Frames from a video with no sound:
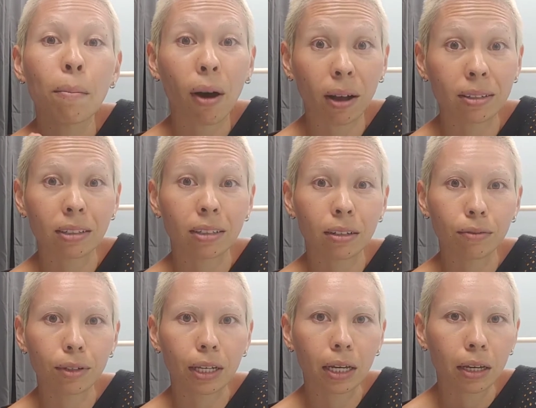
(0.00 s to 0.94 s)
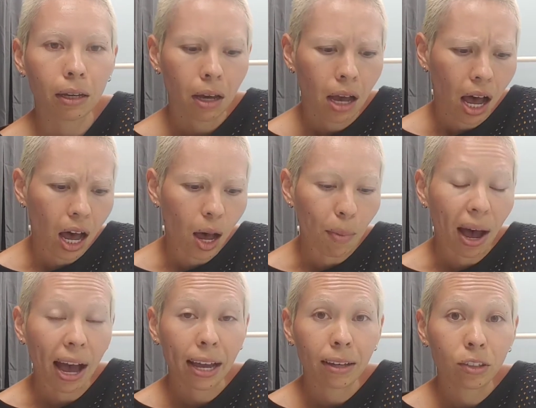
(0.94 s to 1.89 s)
positively.
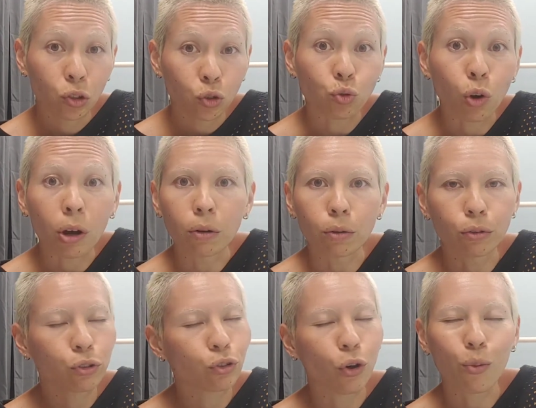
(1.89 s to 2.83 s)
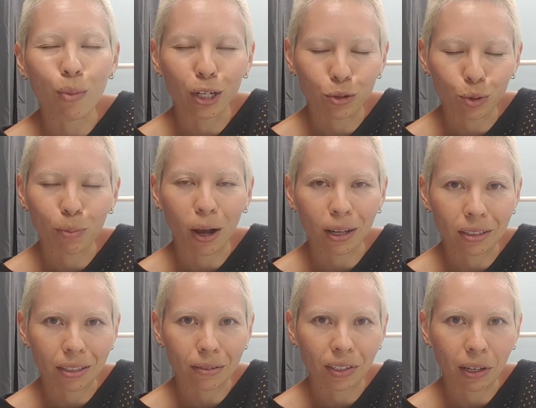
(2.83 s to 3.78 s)
I struggled so much with
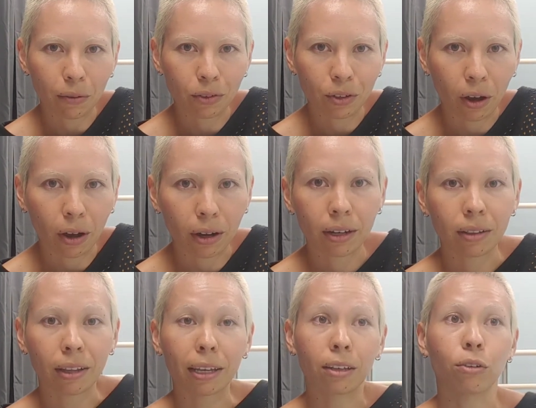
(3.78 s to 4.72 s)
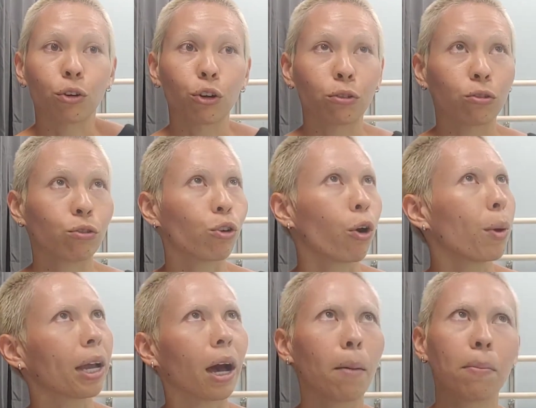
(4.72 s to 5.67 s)
positive self-talk. Like
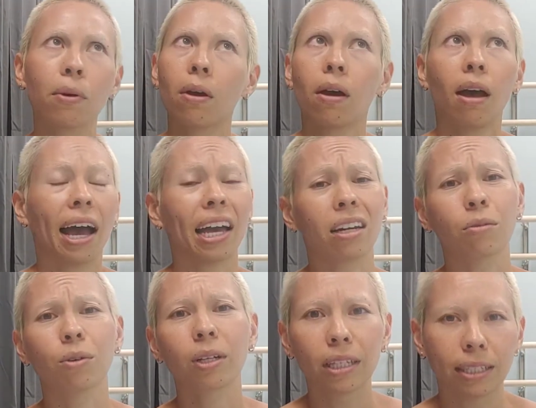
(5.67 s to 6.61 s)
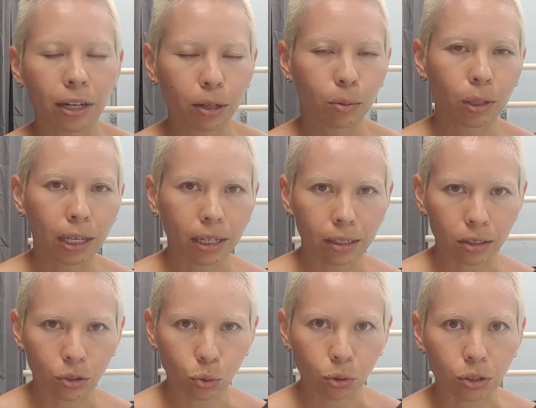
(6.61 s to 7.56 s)
growing up, I had a really terrible eating
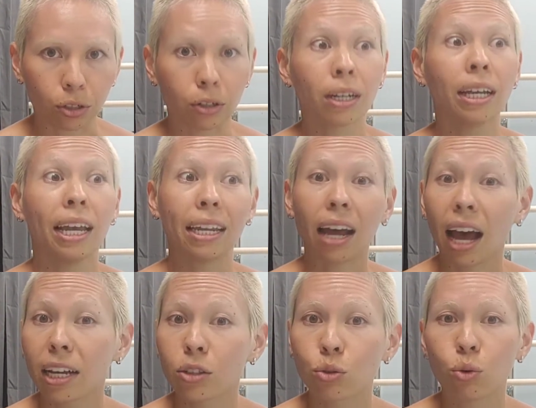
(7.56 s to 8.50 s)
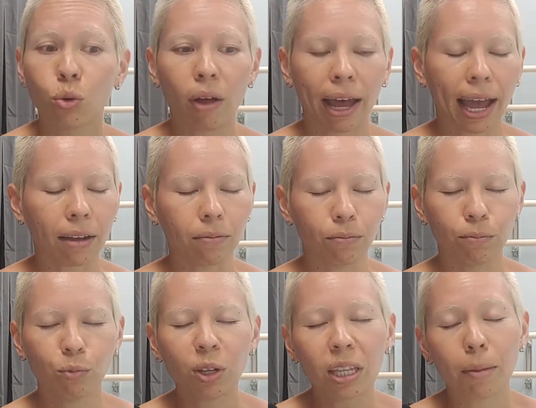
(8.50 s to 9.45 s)
disorder. In high school, I had
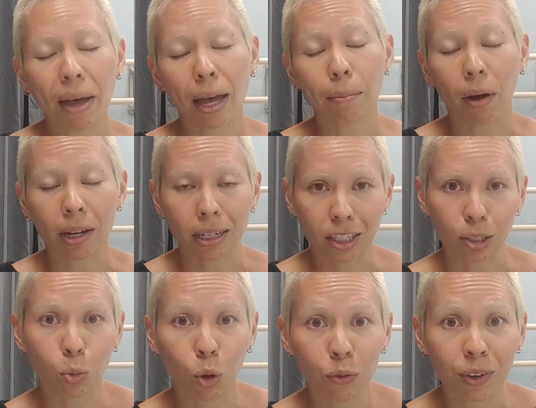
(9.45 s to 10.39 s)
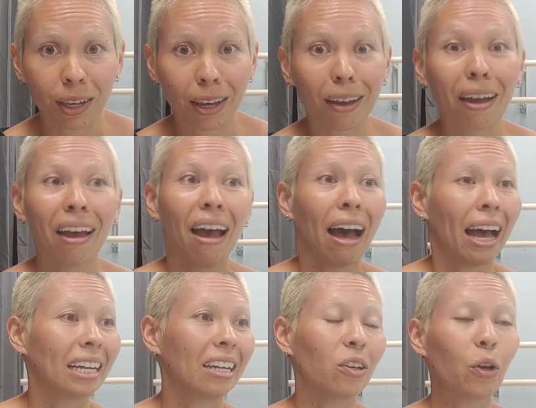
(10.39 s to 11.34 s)
really bad body dysmorphia.
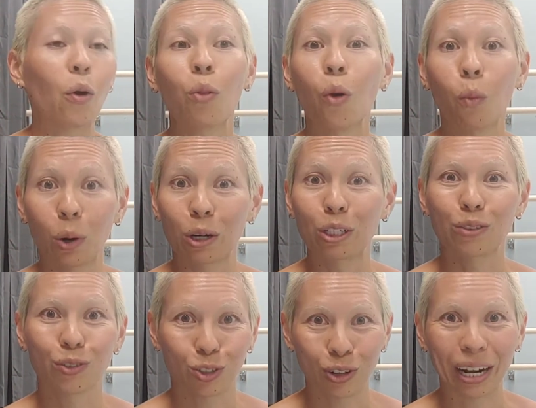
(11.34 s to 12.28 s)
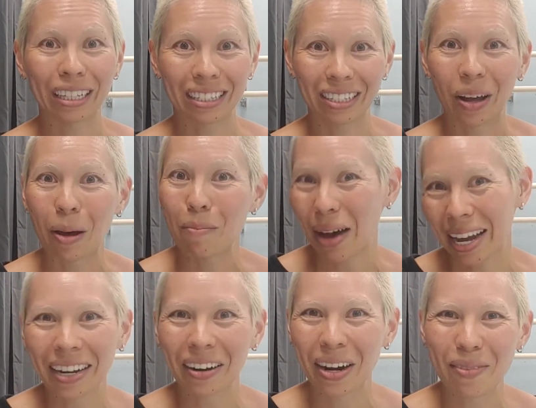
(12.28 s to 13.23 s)
I didn't know the words for trans and
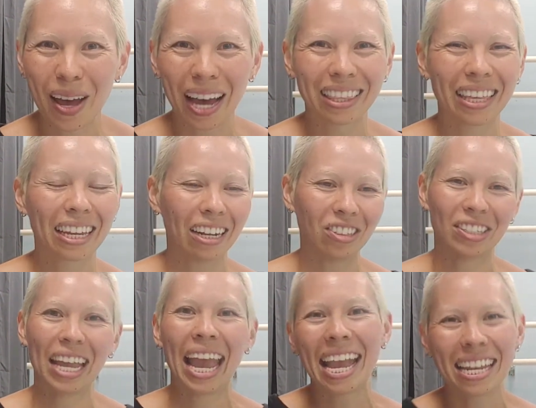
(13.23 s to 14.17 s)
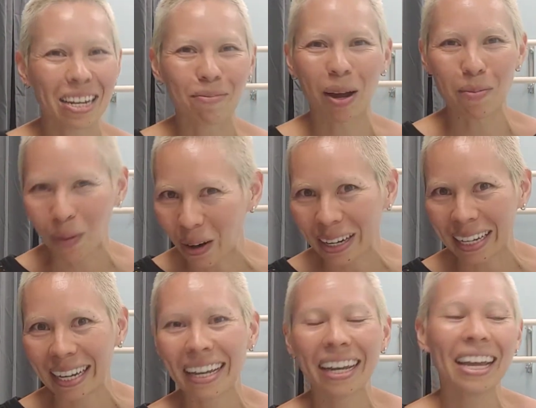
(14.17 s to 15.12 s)
non-binary back then. I just hated my
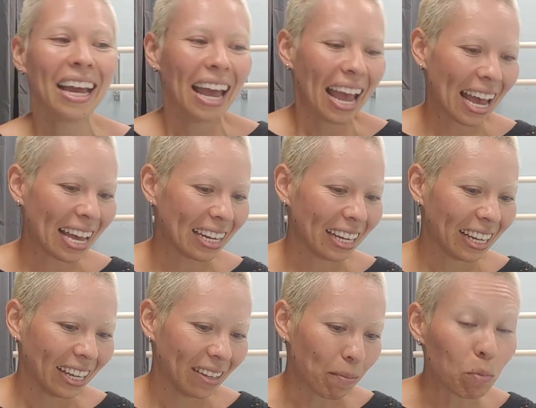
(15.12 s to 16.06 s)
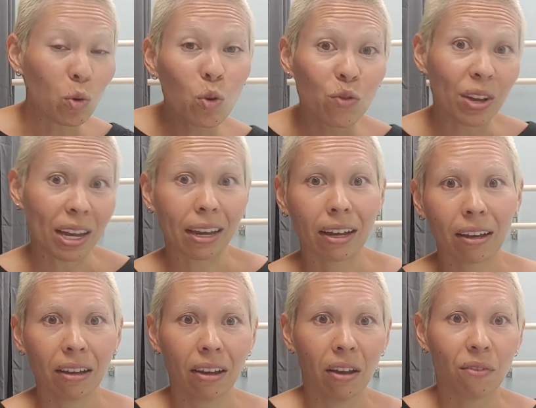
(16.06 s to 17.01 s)
body. And
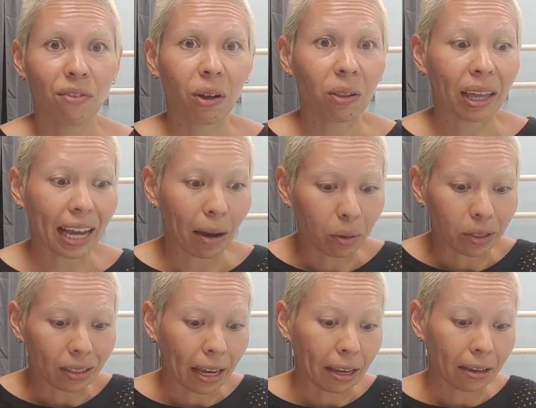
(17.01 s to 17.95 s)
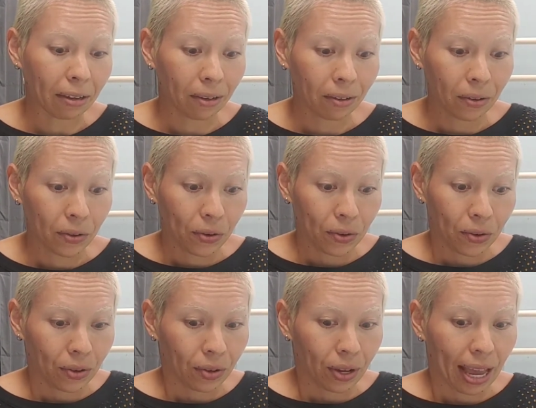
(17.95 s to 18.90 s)
moving felt like I was like
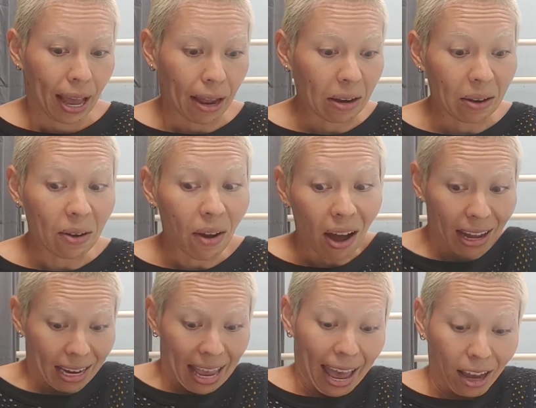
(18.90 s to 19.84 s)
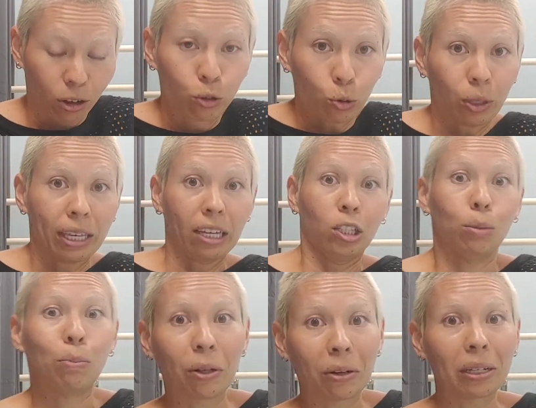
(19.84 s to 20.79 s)
not actually
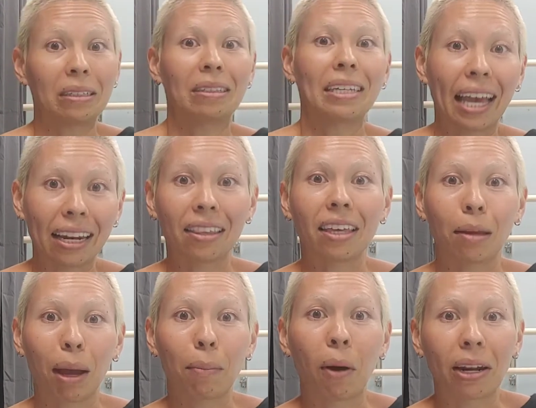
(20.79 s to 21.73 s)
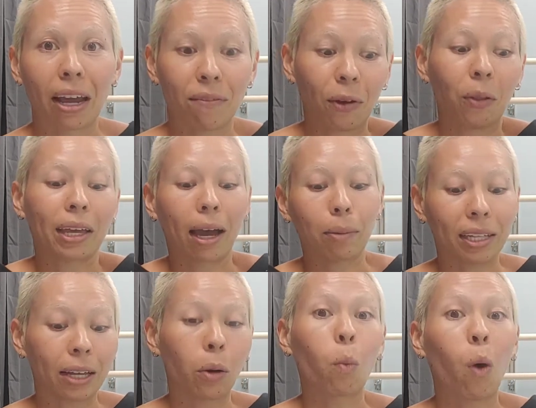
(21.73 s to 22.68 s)
experiencing anything in my body. I felt like I was
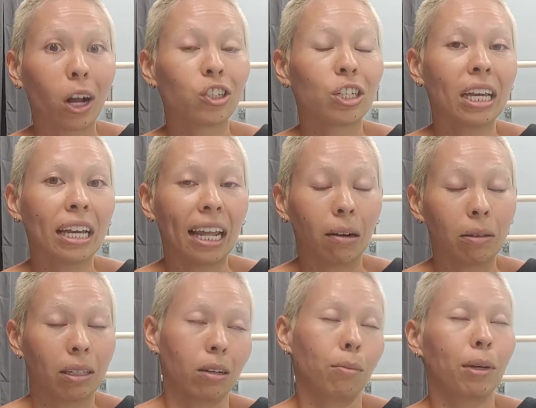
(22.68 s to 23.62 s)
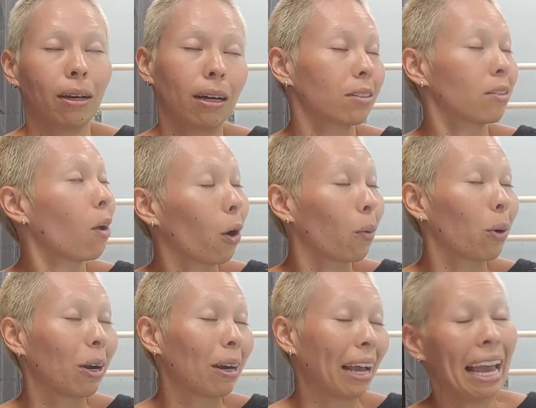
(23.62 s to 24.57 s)
kind of watching it and I was like, oh my God, it's
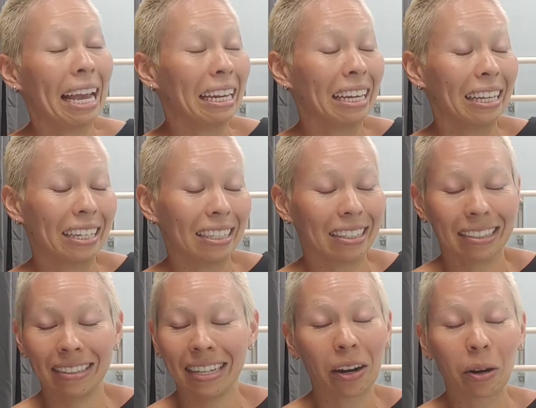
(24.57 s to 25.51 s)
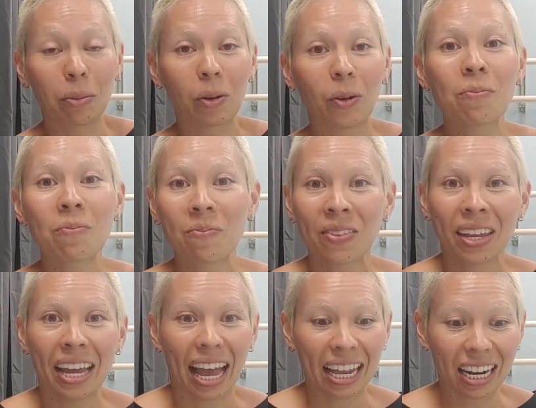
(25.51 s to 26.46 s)
awkward. I hate it. It's terrible.
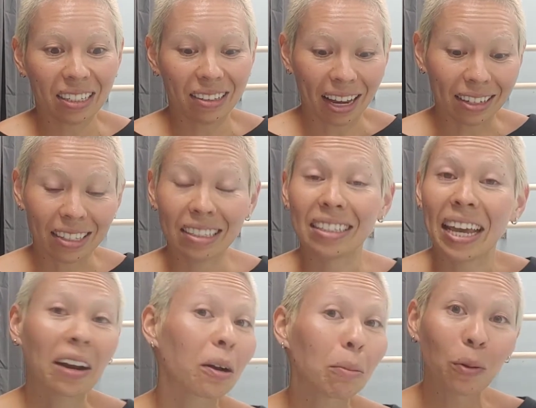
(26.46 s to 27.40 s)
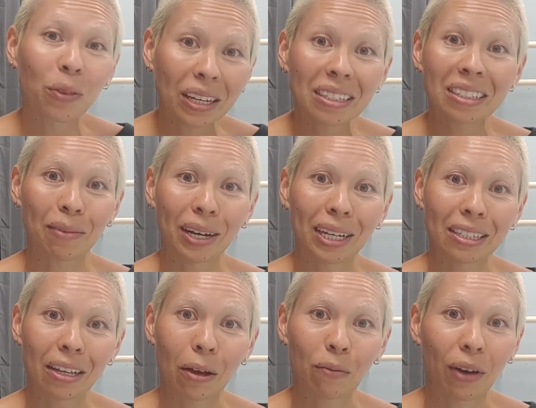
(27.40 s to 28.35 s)
And I did terrible things to
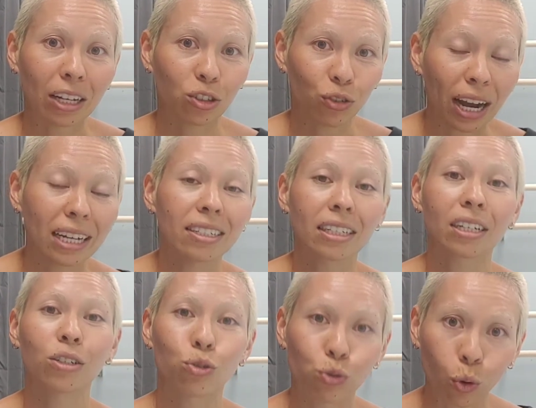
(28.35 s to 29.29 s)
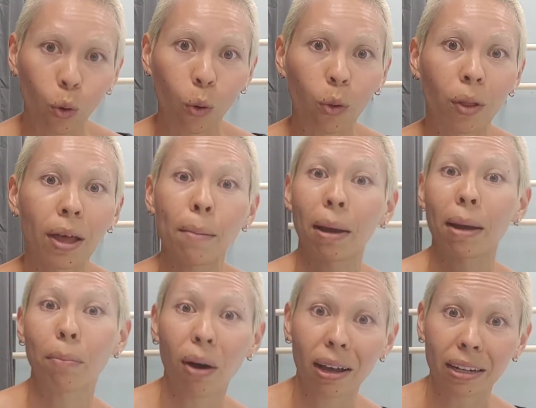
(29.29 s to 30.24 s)
myself. I tried to control my
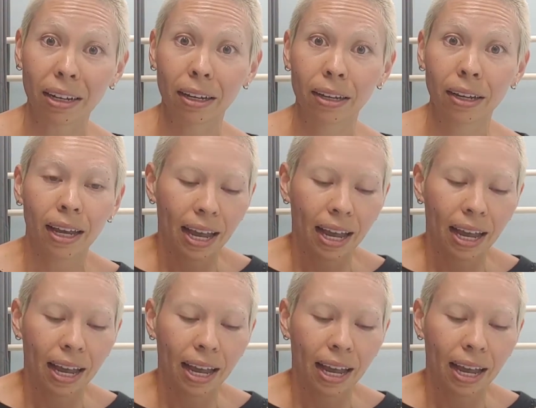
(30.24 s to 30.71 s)
body.